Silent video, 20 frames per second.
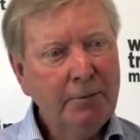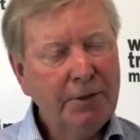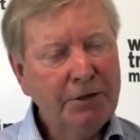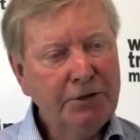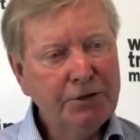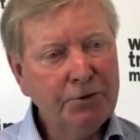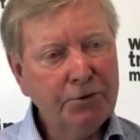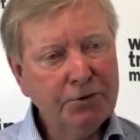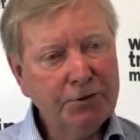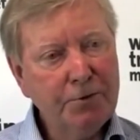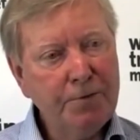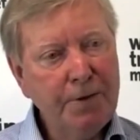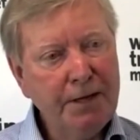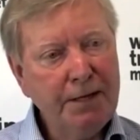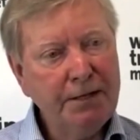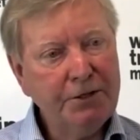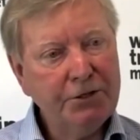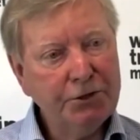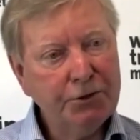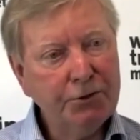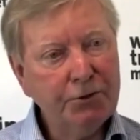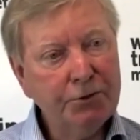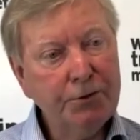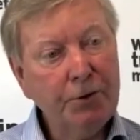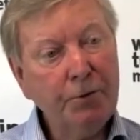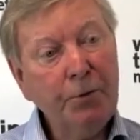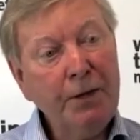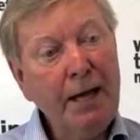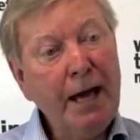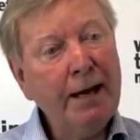but it's also making sure
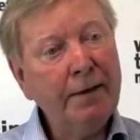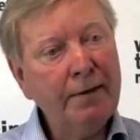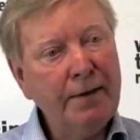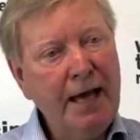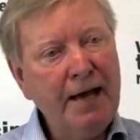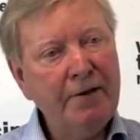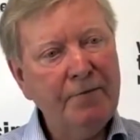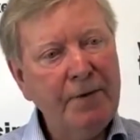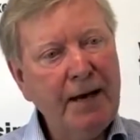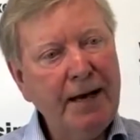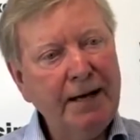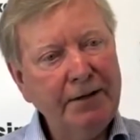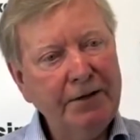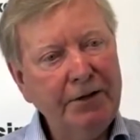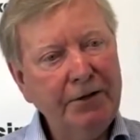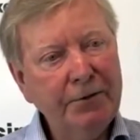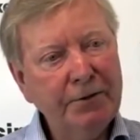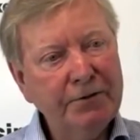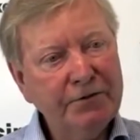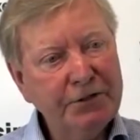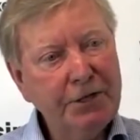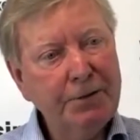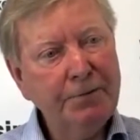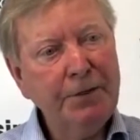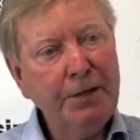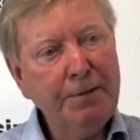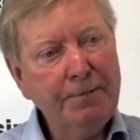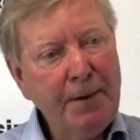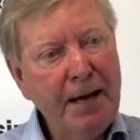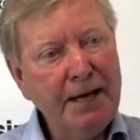that we add that value of
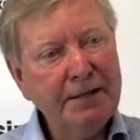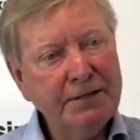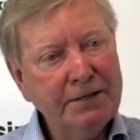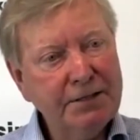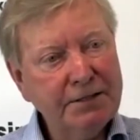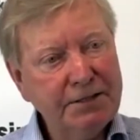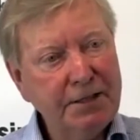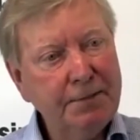something better,